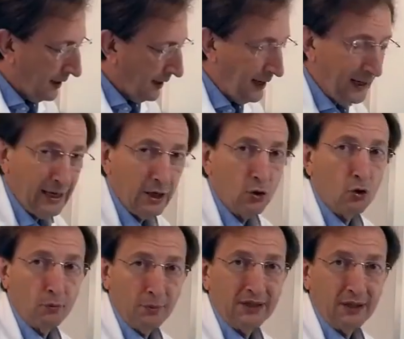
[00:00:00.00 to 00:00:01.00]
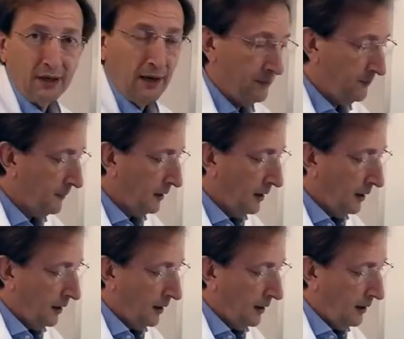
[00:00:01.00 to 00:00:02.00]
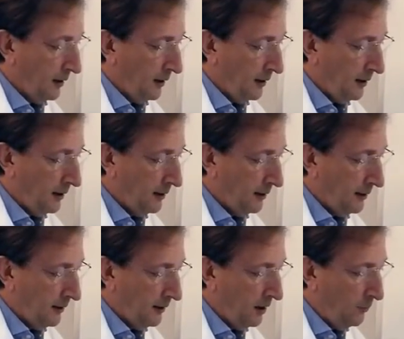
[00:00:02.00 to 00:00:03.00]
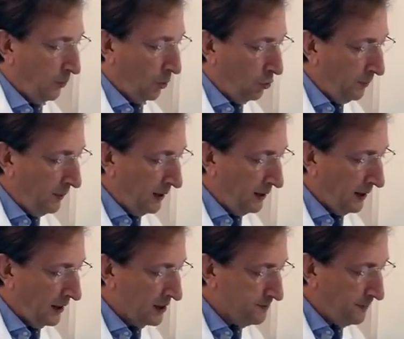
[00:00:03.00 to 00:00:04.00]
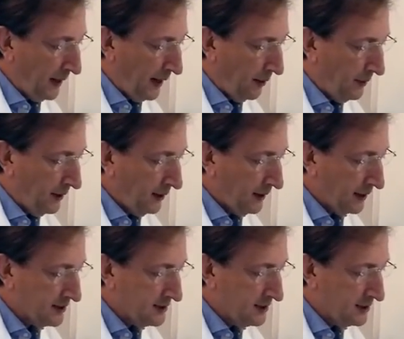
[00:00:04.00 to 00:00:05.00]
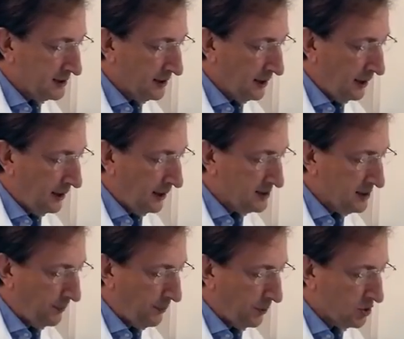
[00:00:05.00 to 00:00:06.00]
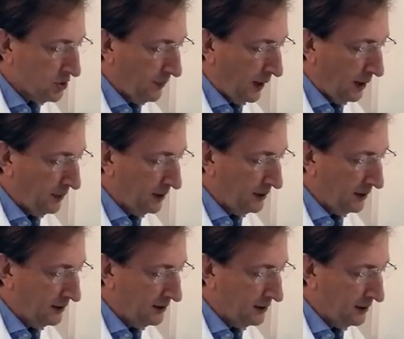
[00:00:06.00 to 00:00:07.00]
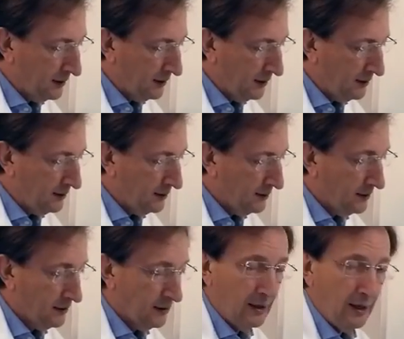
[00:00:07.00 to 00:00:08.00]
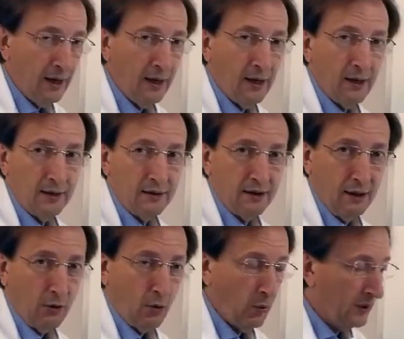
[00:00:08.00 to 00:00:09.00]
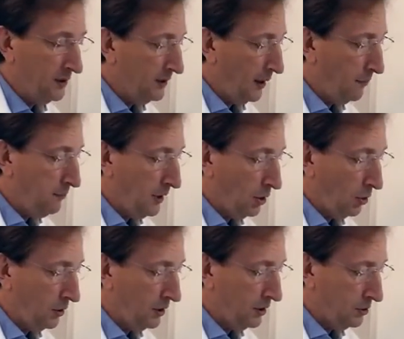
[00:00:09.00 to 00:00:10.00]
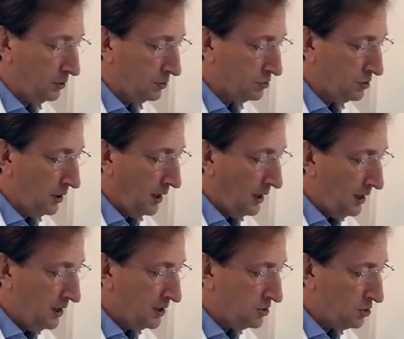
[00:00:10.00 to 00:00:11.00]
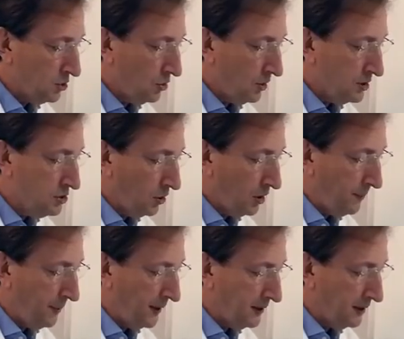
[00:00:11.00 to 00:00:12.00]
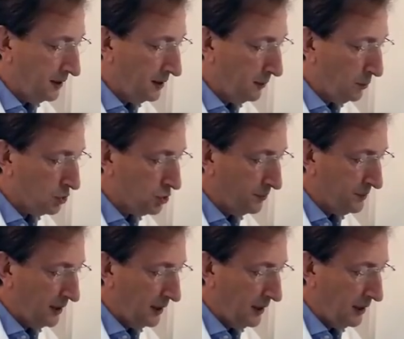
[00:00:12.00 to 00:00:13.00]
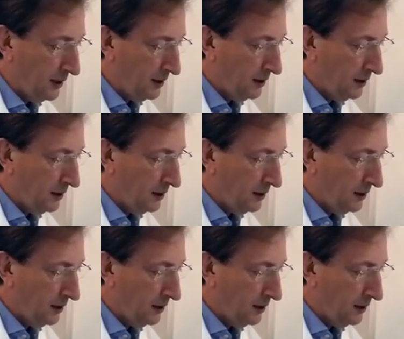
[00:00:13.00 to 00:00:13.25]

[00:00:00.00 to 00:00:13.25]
endometrial fluid. The average volume of endometrial fluid that we expect to obtain from the uterine cavity ranges from 10 to 50 microliters. And this is the liquid that we need to collect